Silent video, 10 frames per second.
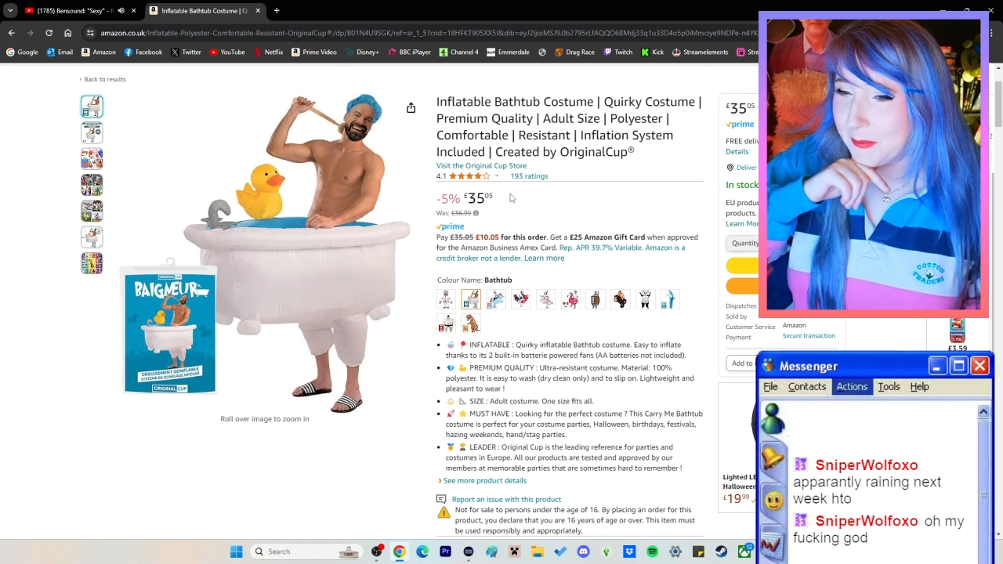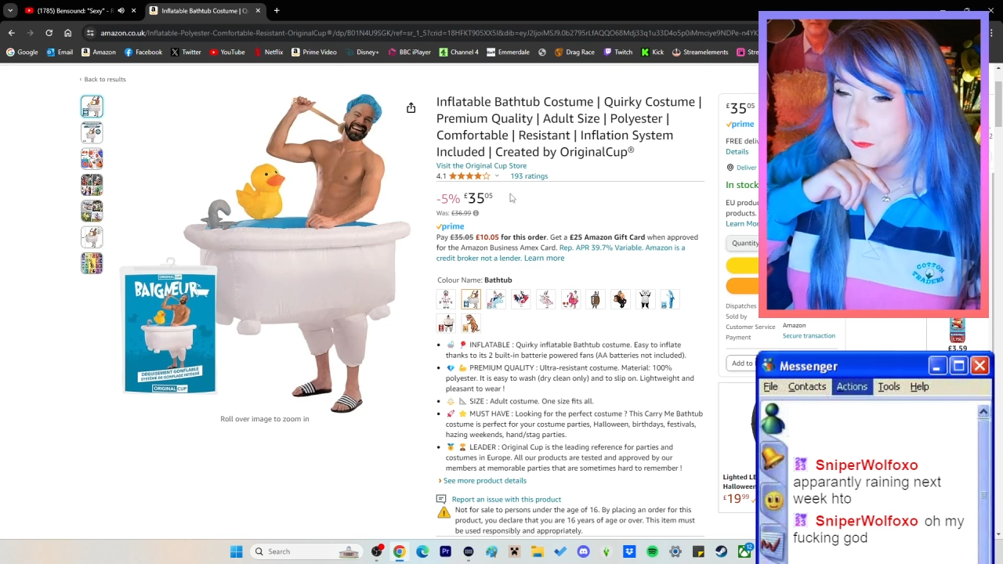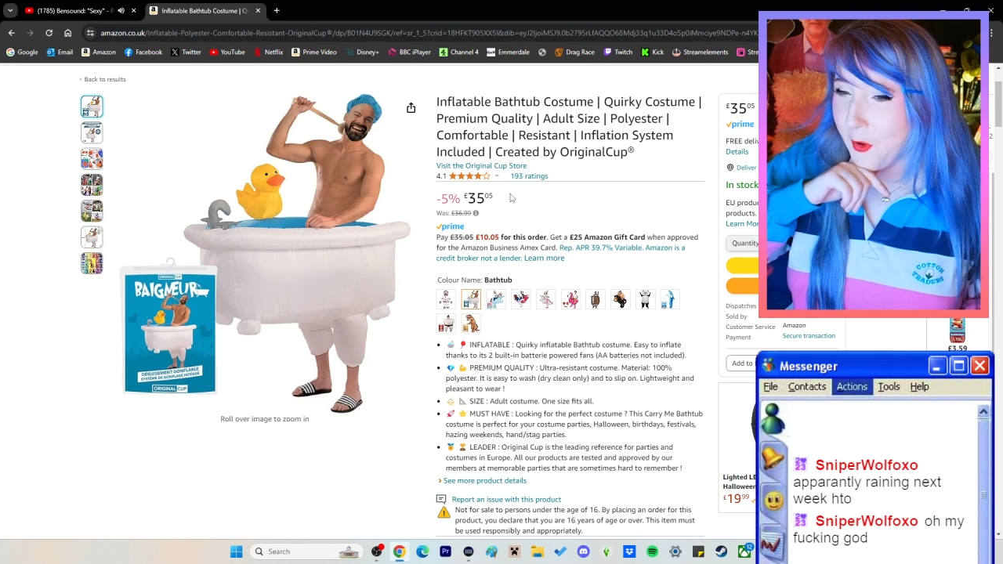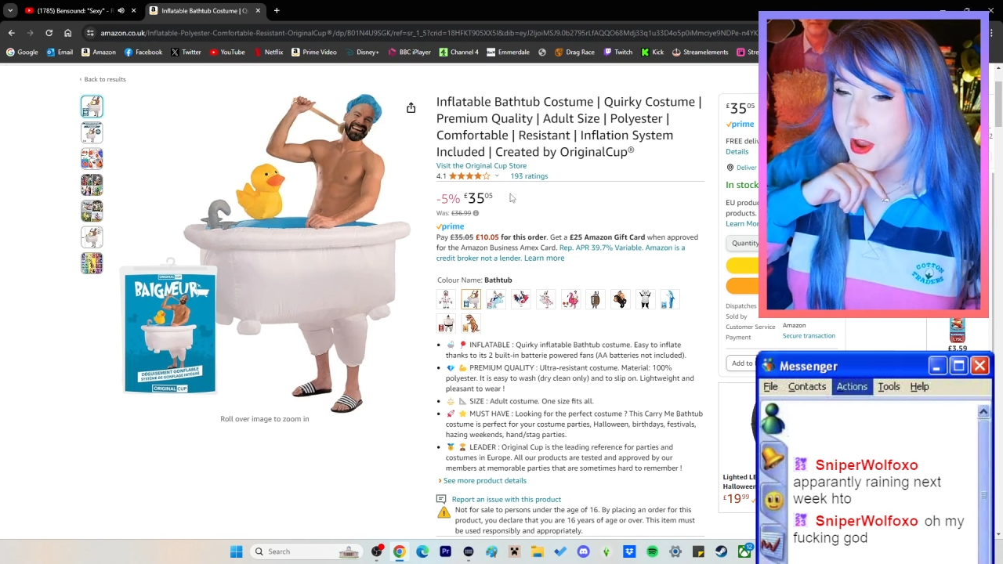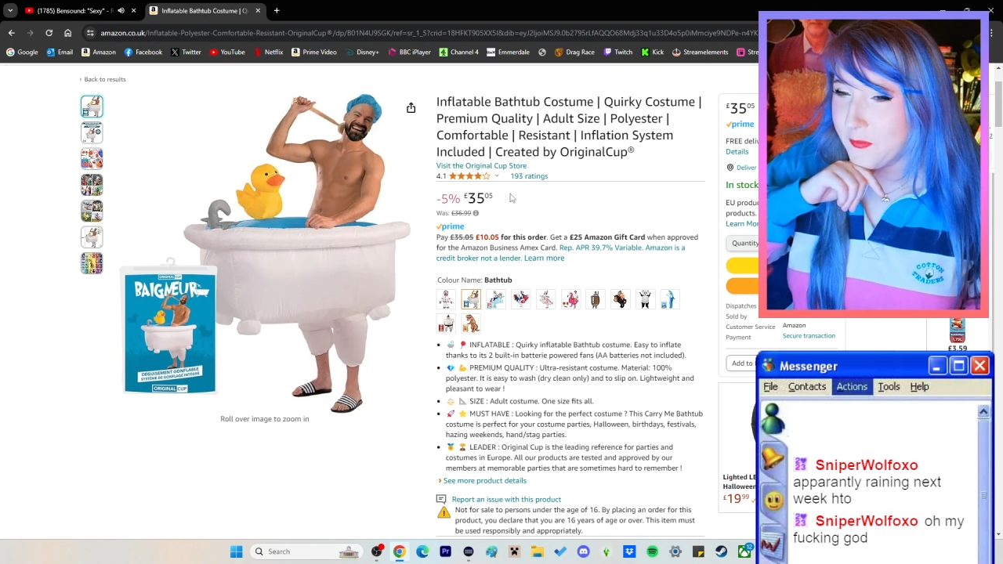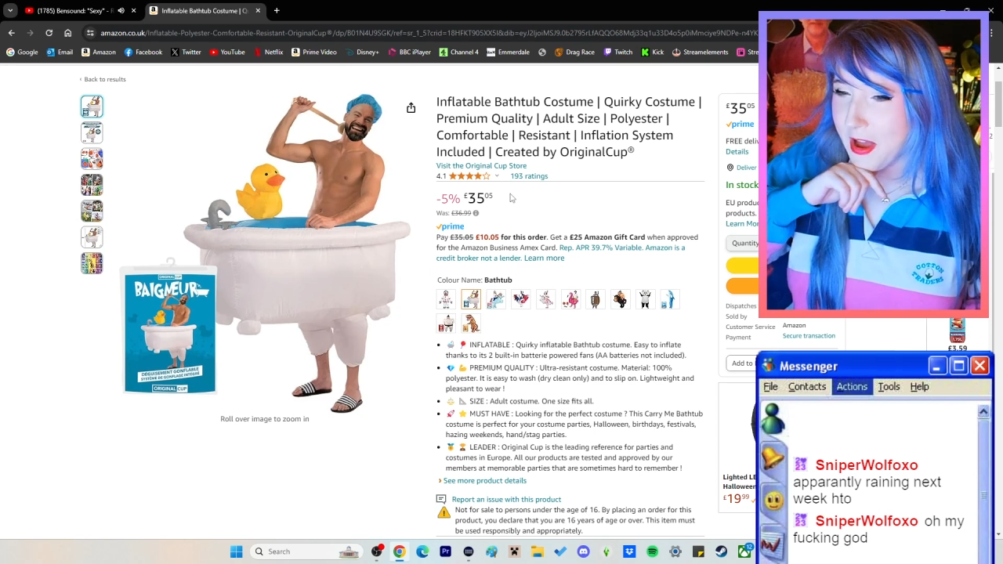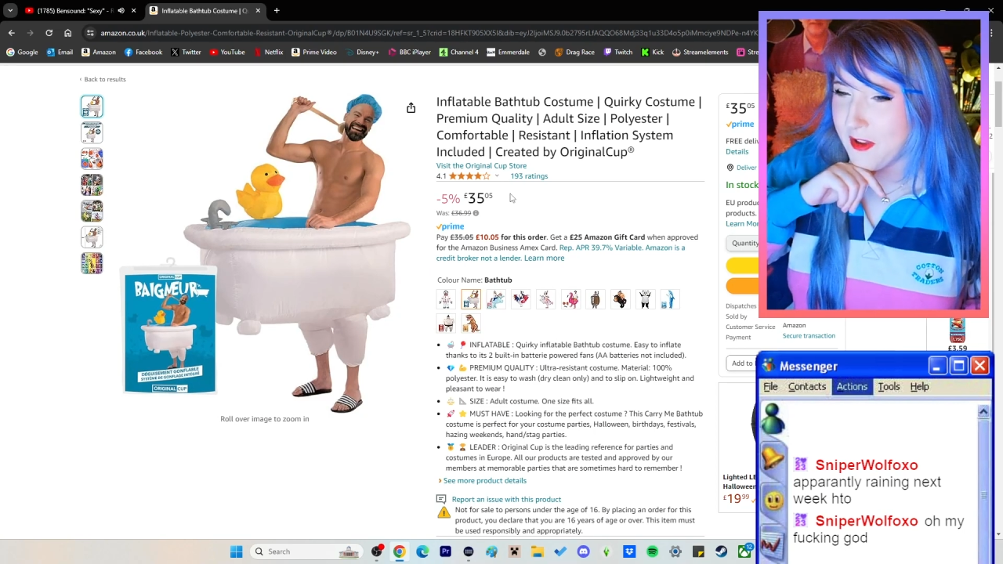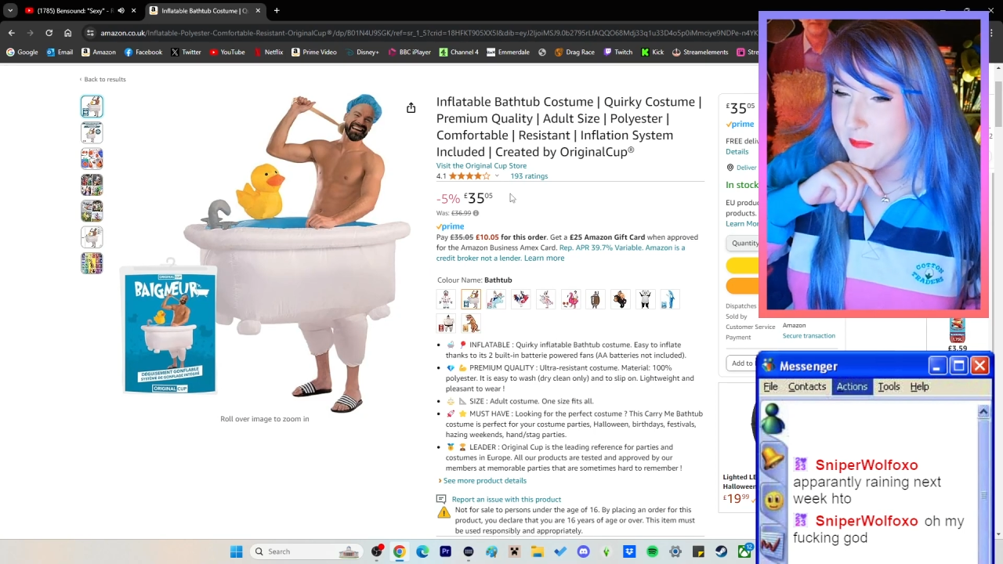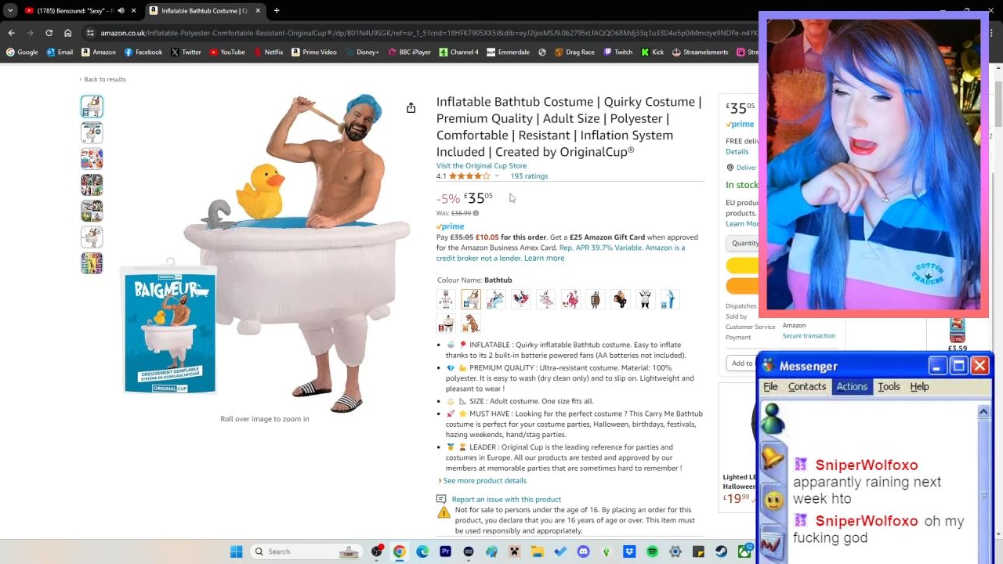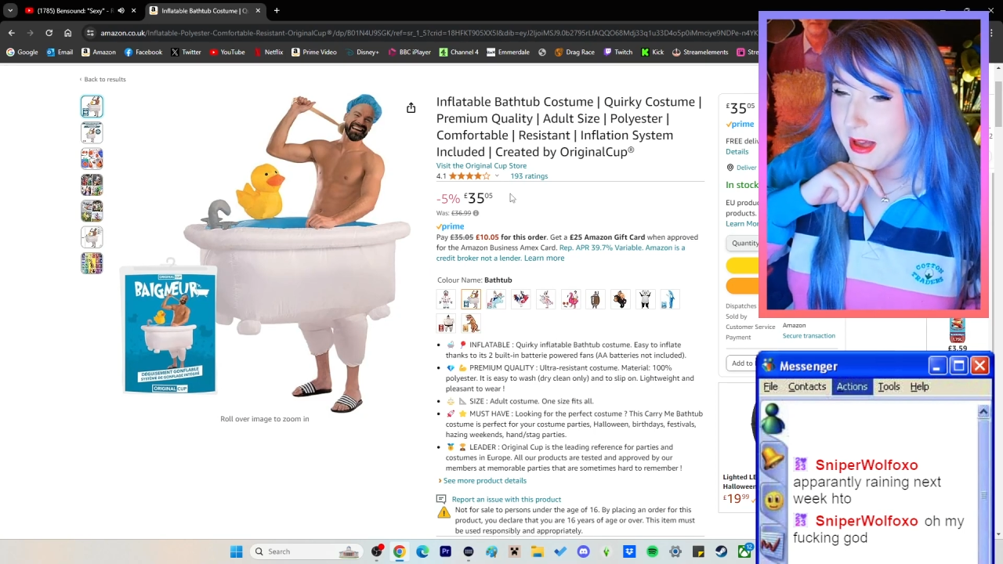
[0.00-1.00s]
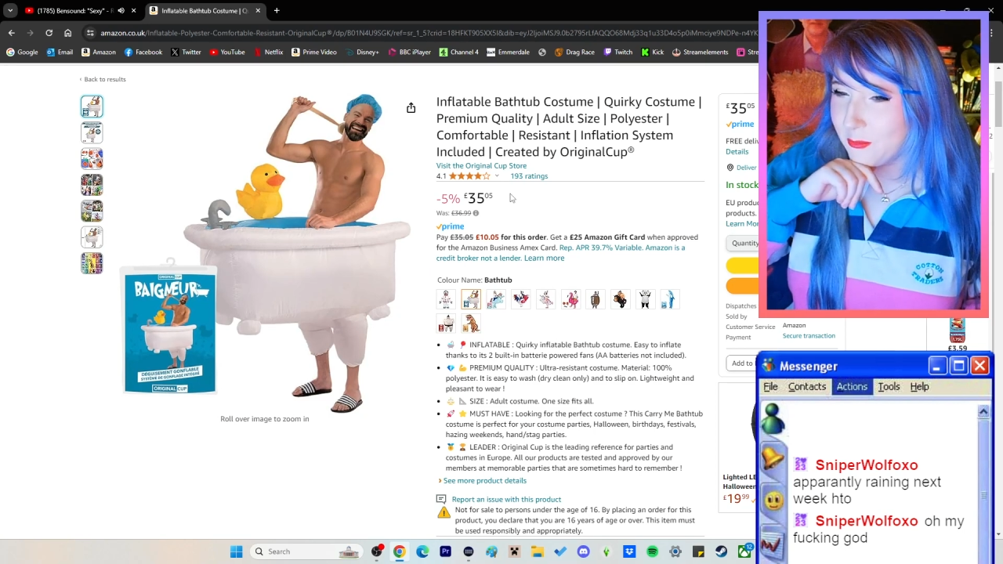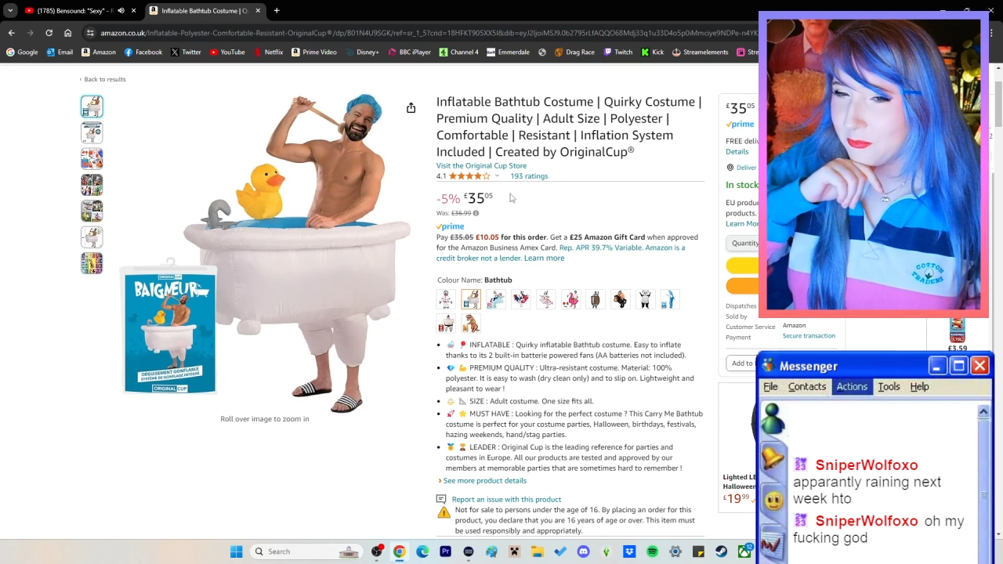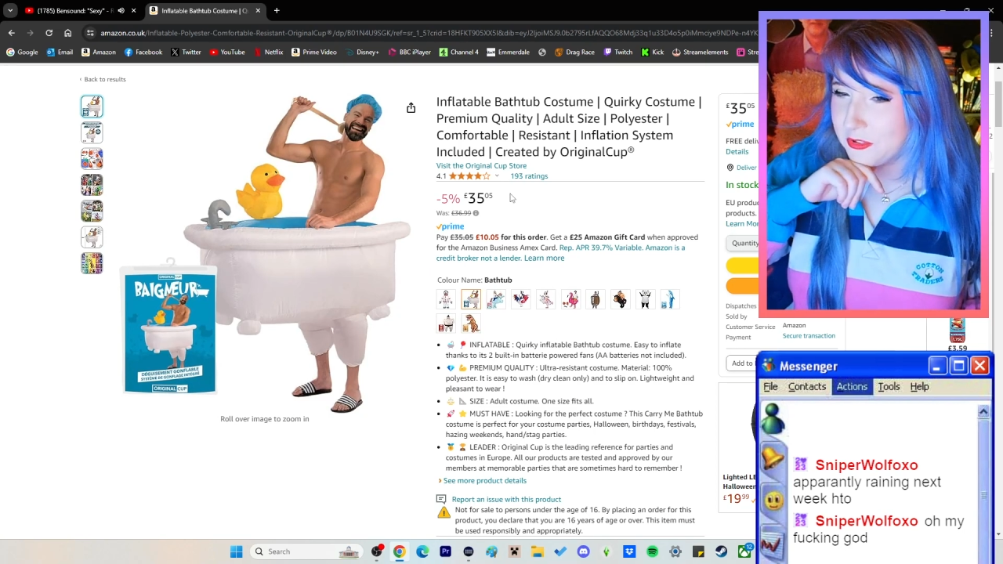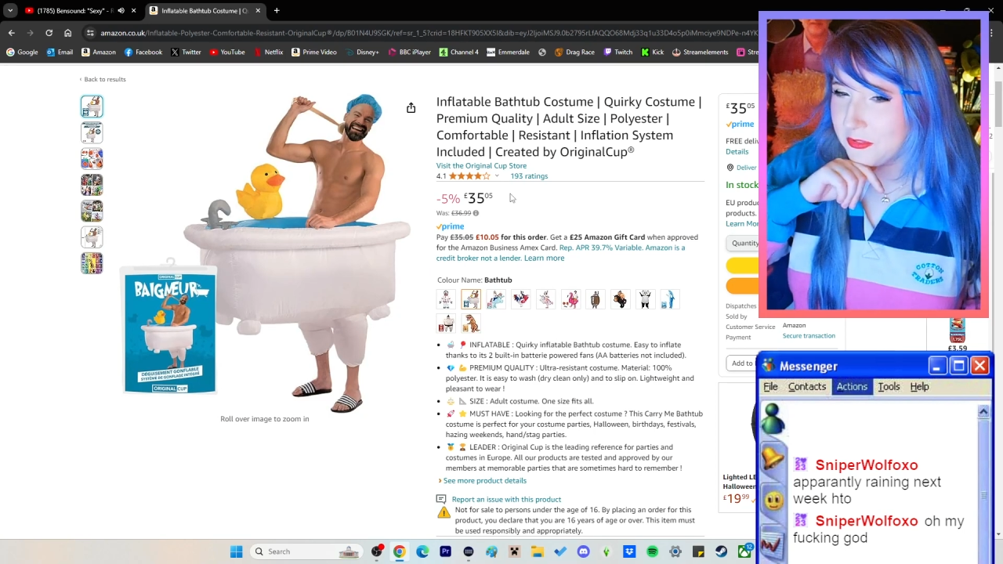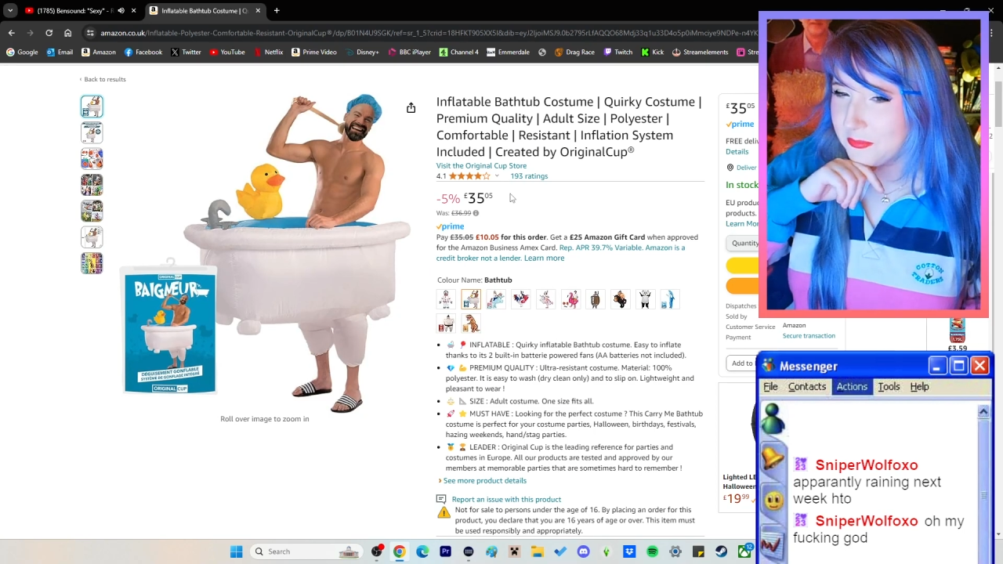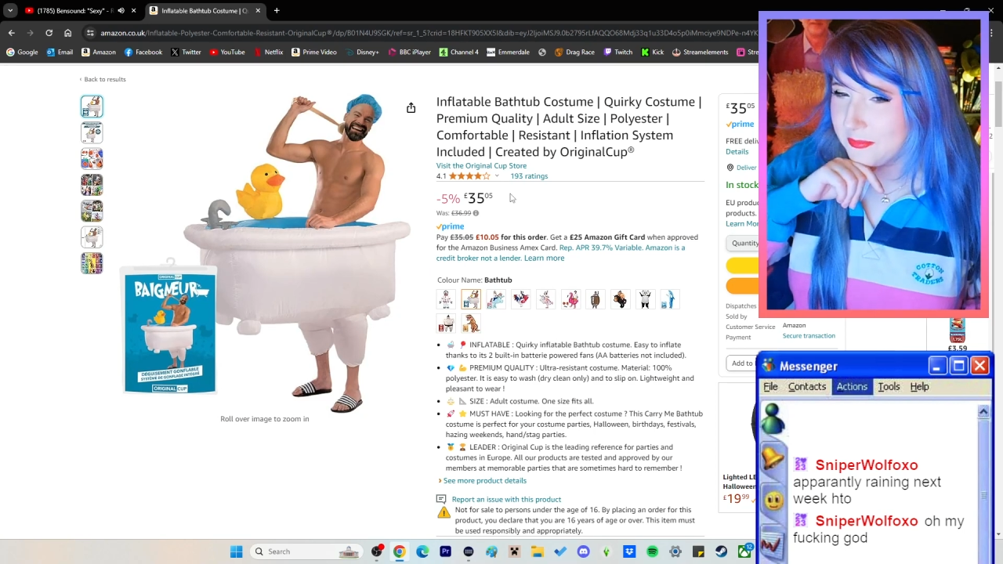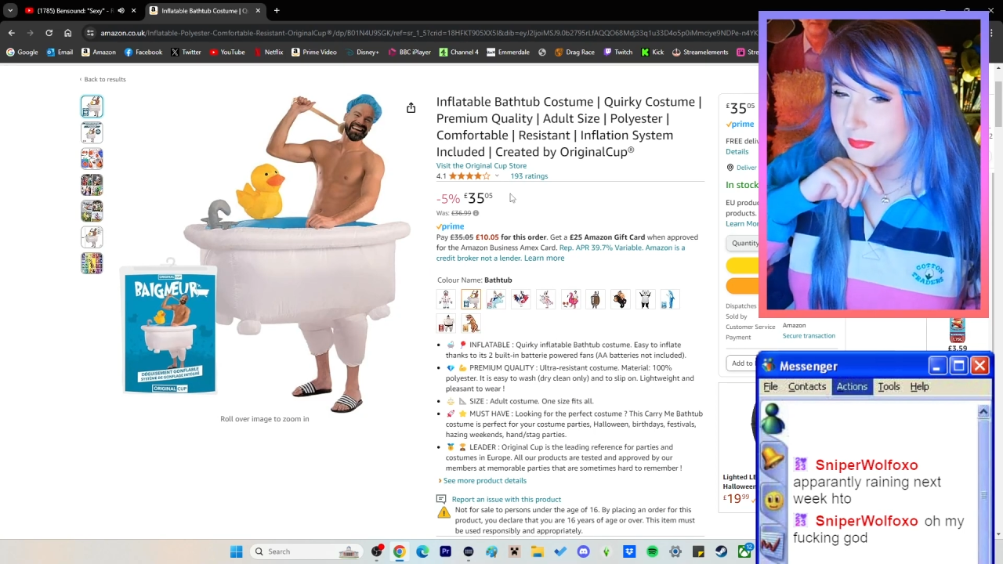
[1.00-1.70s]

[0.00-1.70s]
£35.